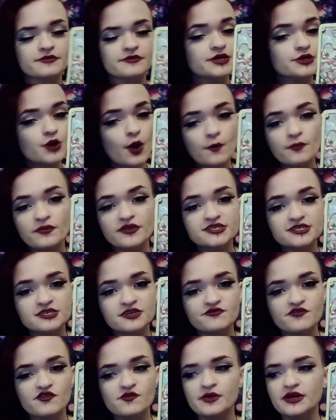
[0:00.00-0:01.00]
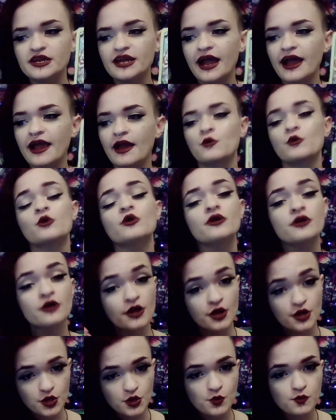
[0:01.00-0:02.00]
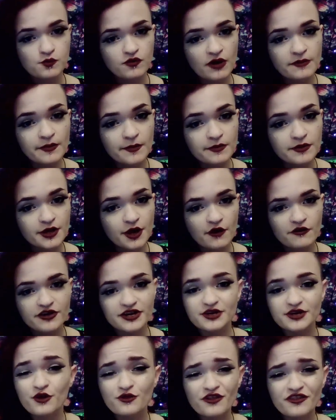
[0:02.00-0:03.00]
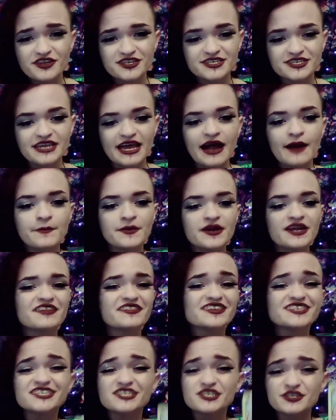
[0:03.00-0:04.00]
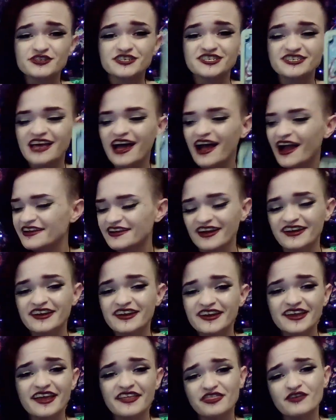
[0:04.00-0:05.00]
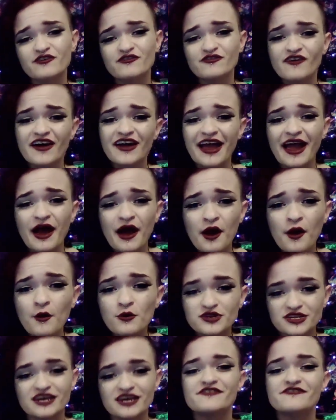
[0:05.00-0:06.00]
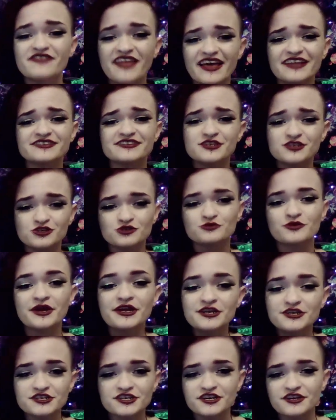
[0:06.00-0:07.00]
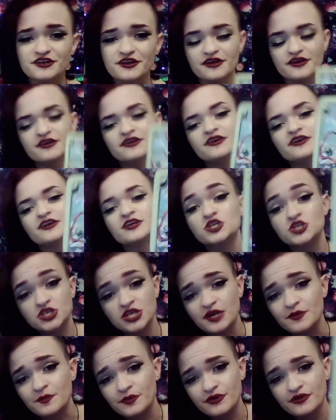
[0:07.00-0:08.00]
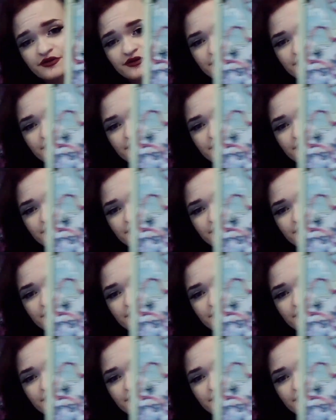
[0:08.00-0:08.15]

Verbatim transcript: And you're like, nope, this isn't for me yet. Or you probably already know that this is happening, and this is your sign, honey, to get the fuck out of that situation ship.